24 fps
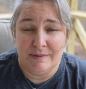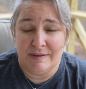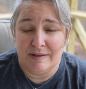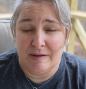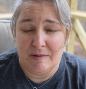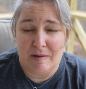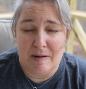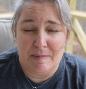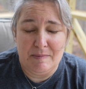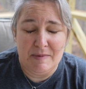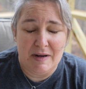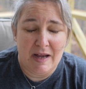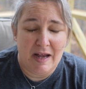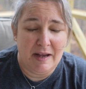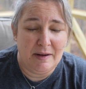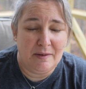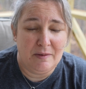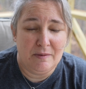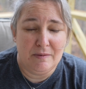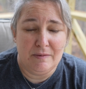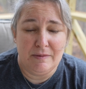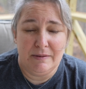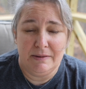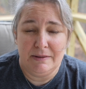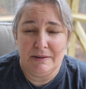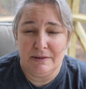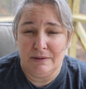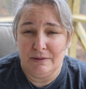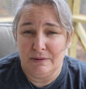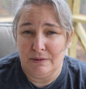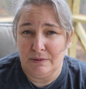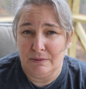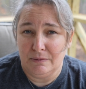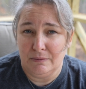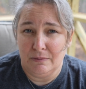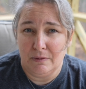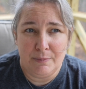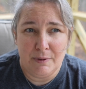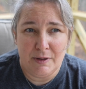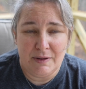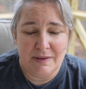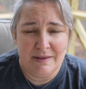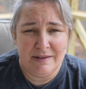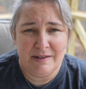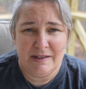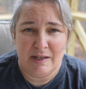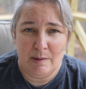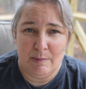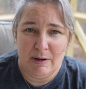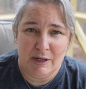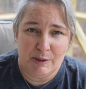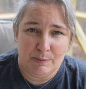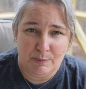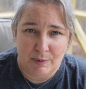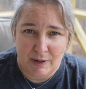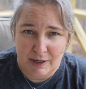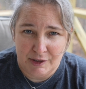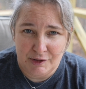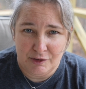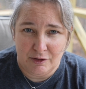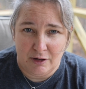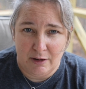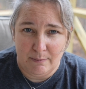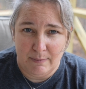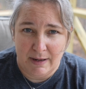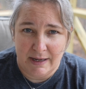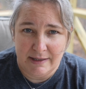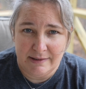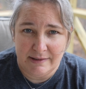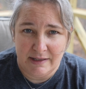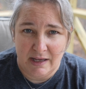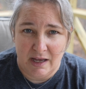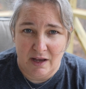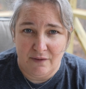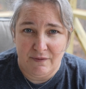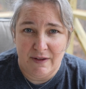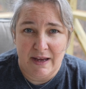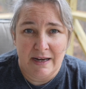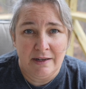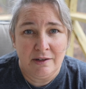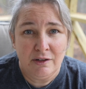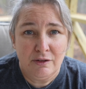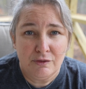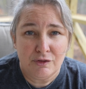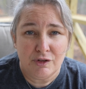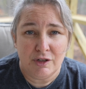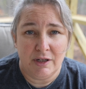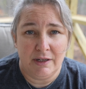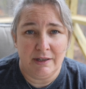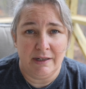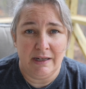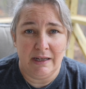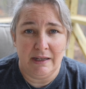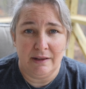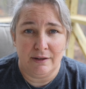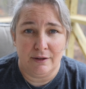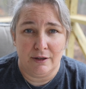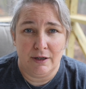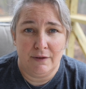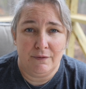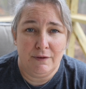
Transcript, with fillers: so I'm not going to put so much pressure on myself, and you shouldn't either.